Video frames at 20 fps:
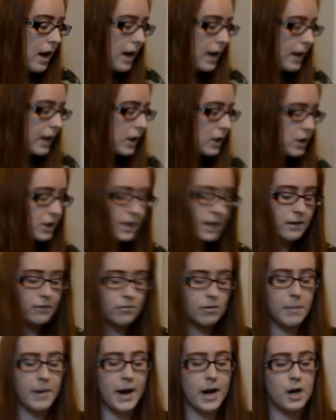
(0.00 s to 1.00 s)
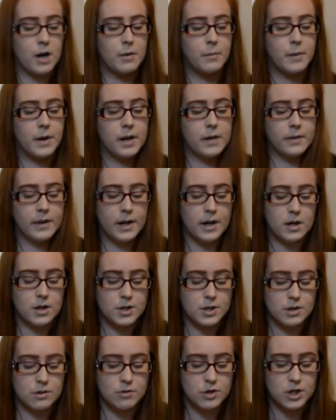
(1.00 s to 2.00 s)
And I could just get them repaired, but they are
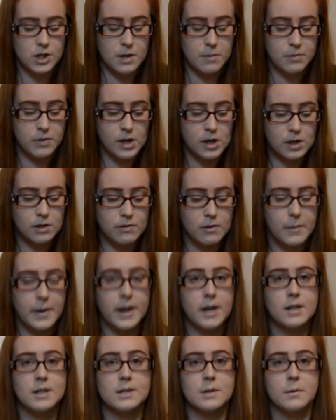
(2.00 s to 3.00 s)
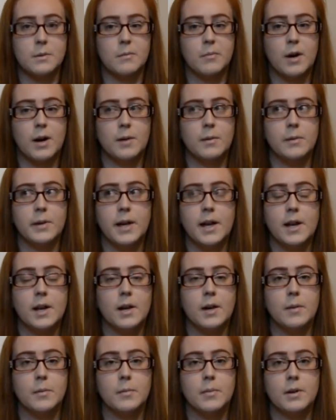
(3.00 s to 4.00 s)
so cheap that the repairs would probably end
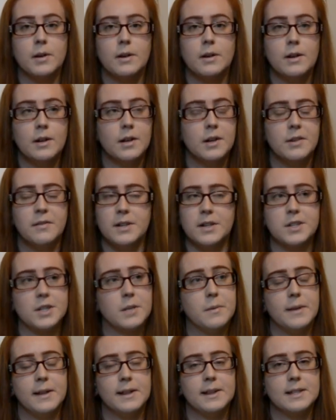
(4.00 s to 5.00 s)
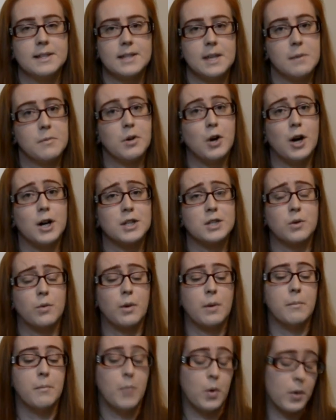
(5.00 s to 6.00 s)
up eventually being the same cost
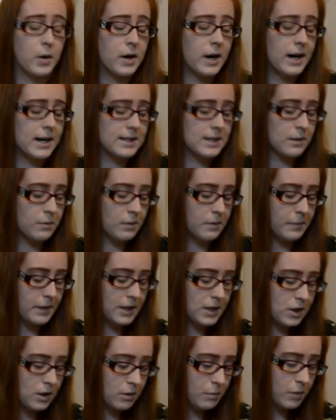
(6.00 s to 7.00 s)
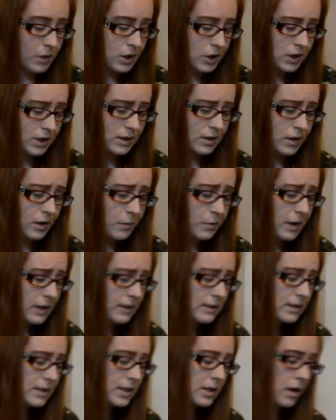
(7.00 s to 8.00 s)
or more as it would be to purchase a new
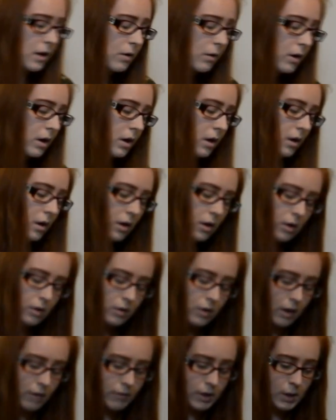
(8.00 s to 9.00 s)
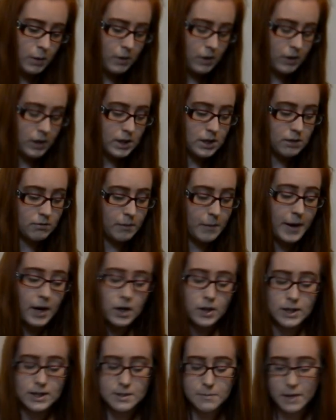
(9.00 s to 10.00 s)
one. So not really worth it to repair
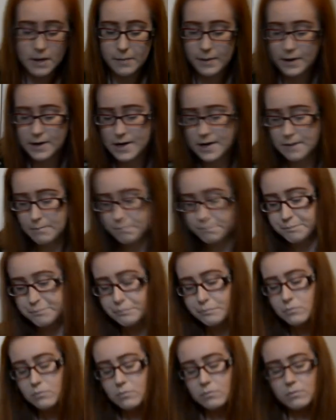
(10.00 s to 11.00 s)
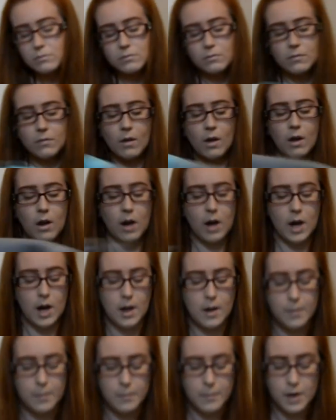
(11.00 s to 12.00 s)
these in my opinion.
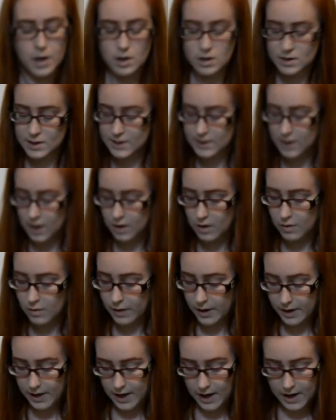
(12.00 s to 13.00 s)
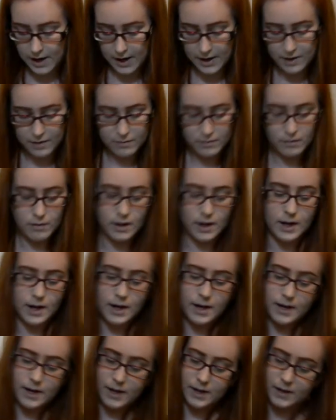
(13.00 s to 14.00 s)
Um, so yeah, I don't think
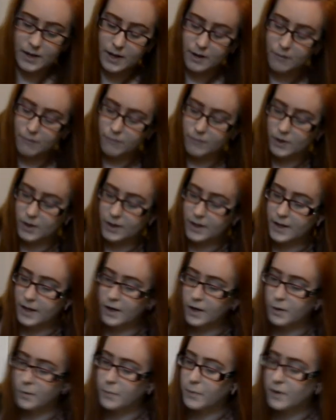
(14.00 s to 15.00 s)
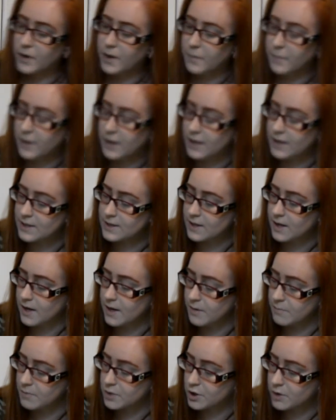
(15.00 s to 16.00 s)
I can like fully open it because I
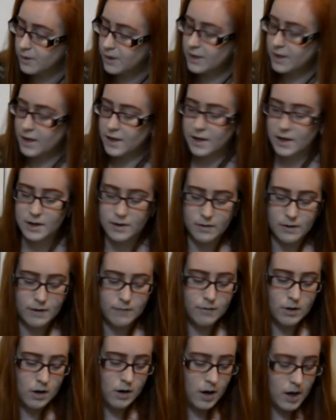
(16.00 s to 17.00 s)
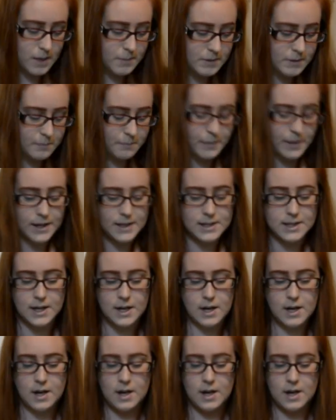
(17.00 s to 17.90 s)
am short and I don't have long arms, but